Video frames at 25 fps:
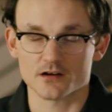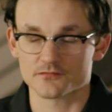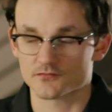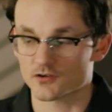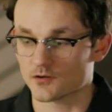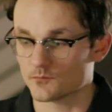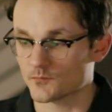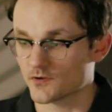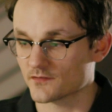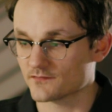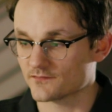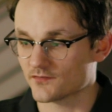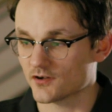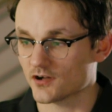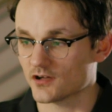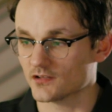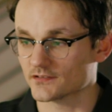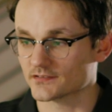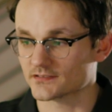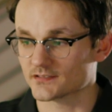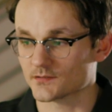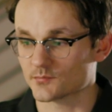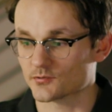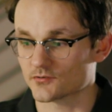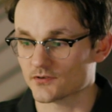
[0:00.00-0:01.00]
I've got my
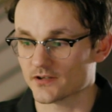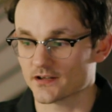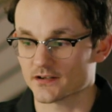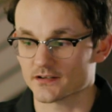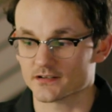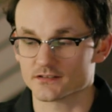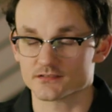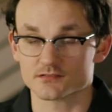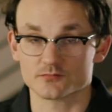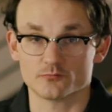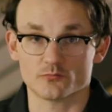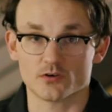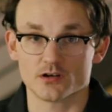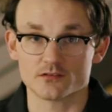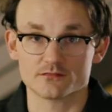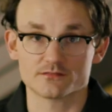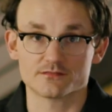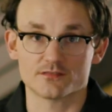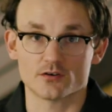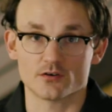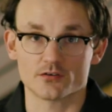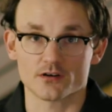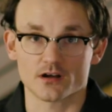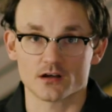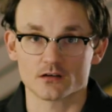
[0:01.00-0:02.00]
files separated into one
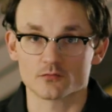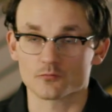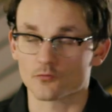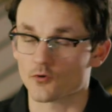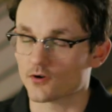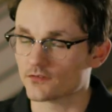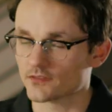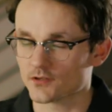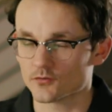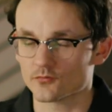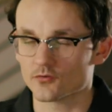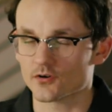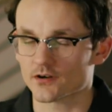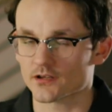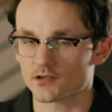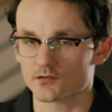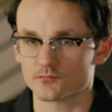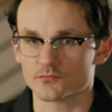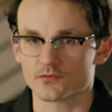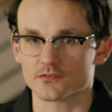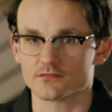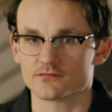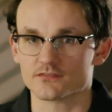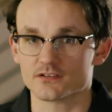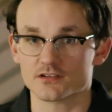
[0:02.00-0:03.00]
folder. We're only
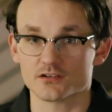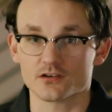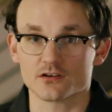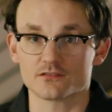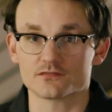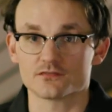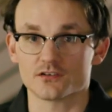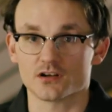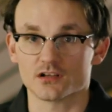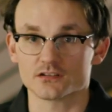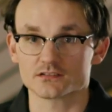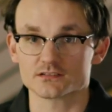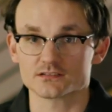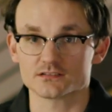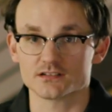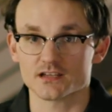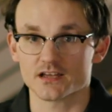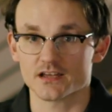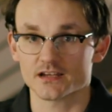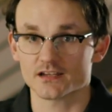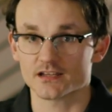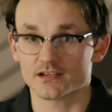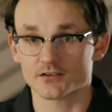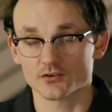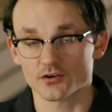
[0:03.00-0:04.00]
working with video files
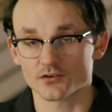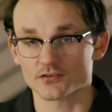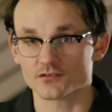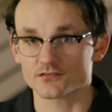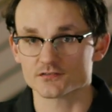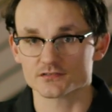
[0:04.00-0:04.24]
today and not